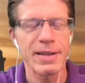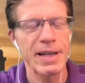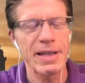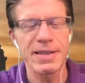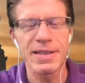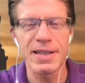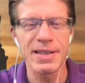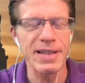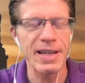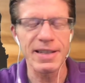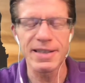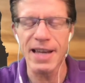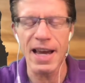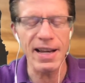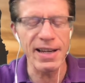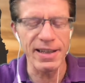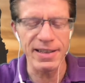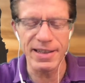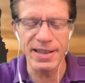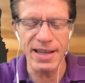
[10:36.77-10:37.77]
That's
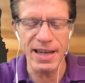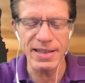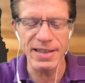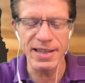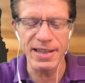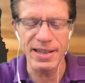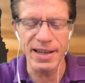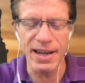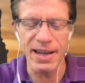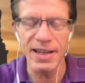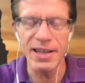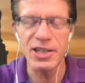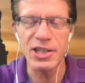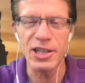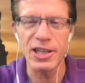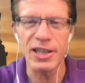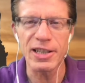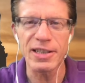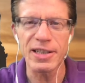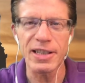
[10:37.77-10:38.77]
exactly. See, that's the
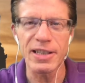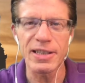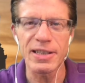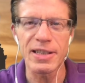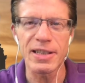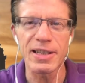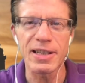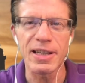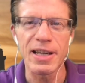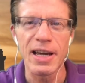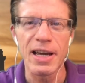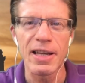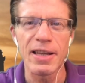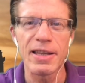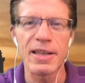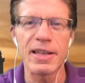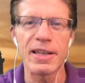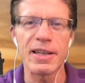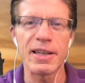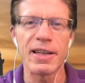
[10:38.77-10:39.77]
analogy is
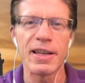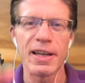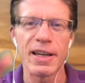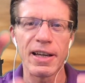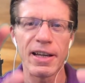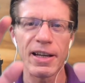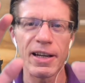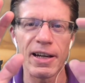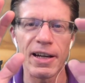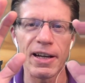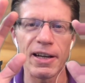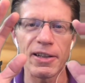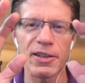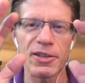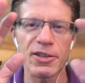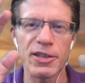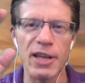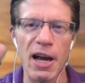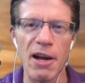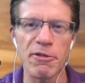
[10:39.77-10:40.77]
the
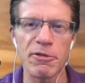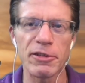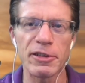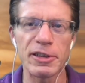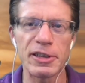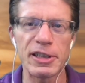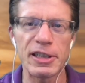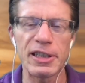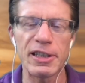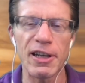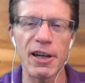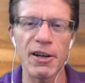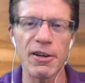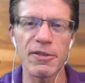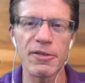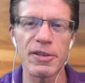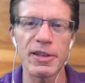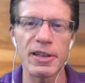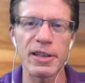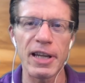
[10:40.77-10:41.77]
sovereignty
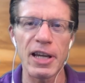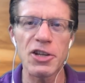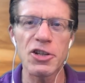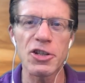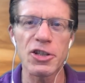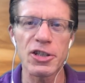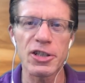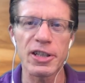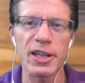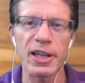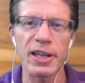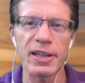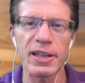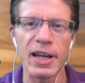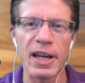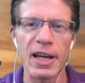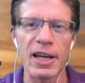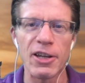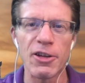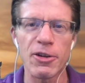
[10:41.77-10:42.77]
of the nation
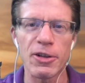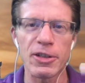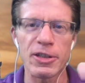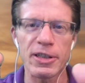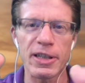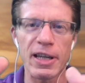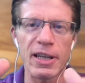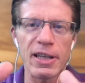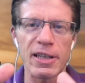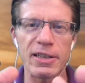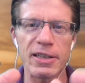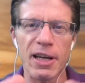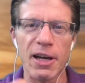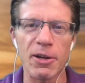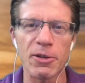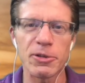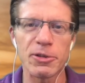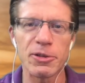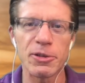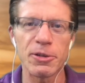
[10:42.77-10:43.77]
state. You can scale it
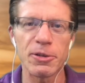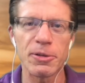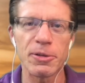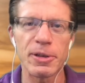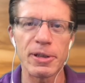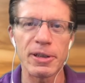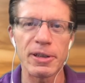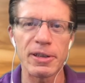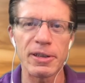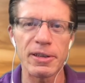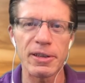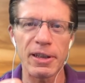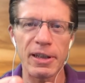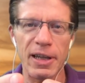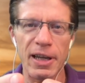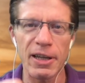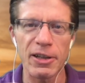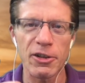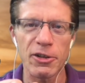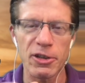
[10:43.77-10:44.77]
down to
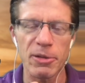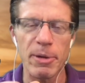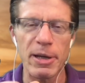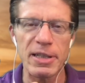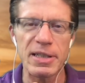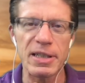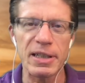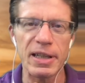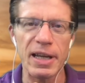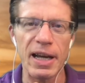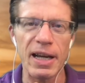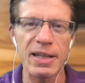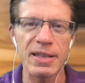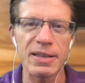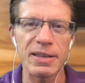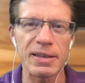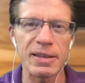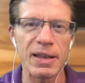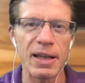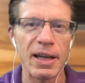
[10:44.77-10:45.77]
your domestic
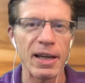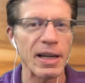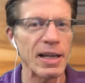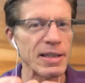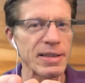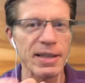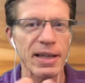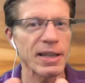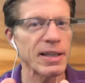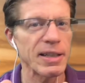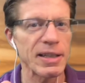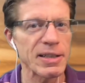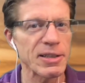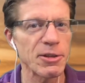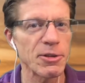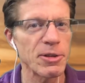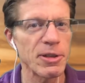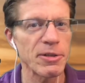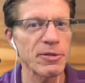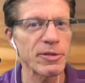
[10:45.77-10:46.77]
castle. And it's like,
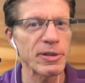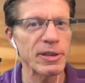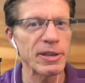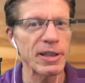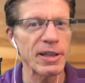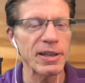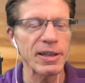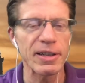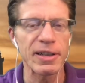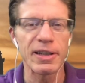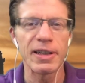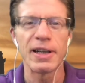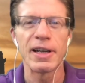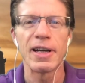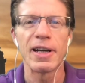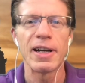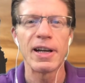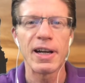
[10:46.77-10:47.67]
it's no different there.